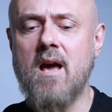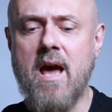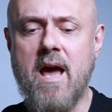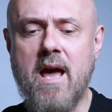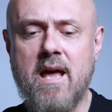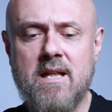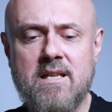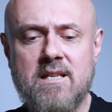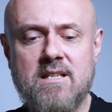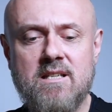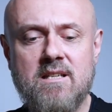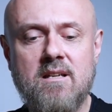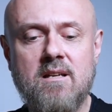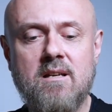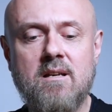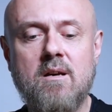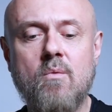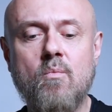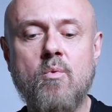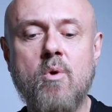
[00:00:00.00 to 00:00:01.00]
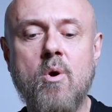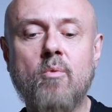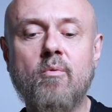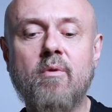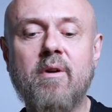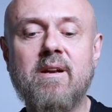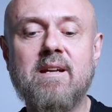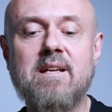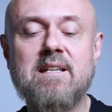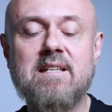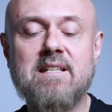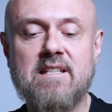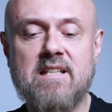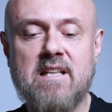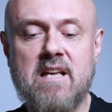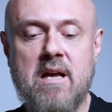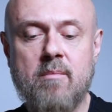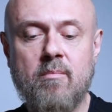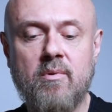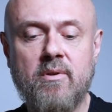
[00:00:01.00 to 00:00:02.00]
As we already
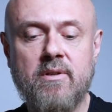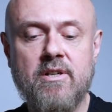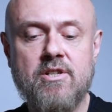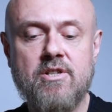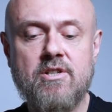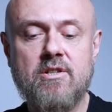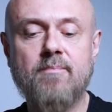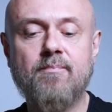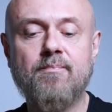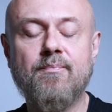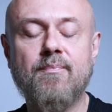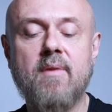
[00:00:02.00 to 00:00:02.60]
established,